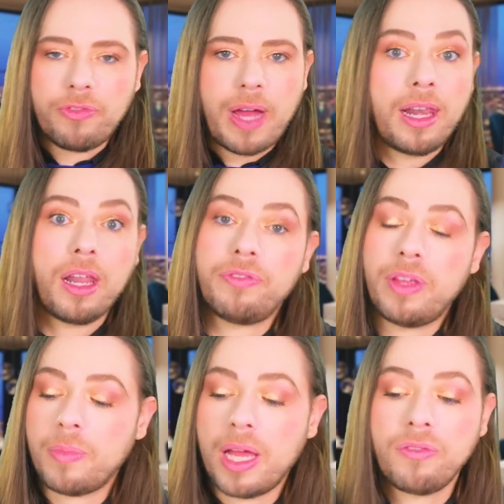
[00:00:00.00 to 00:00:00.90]
of. I love
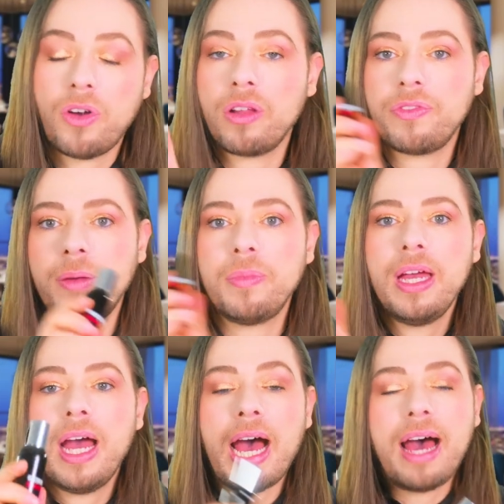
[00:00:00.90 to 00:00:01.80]
them. I love all of them.
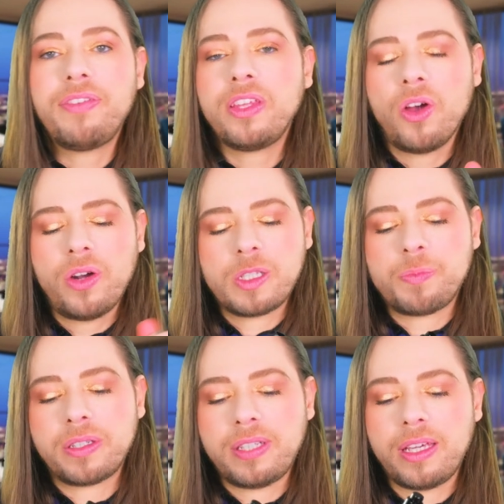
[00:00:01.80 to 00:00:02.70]
Avignon is
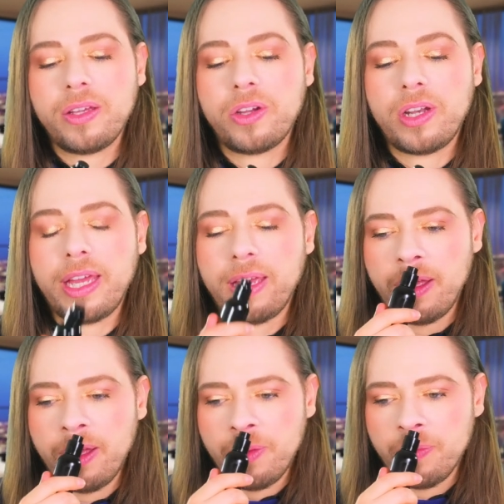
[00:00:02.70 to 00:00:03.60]
particularly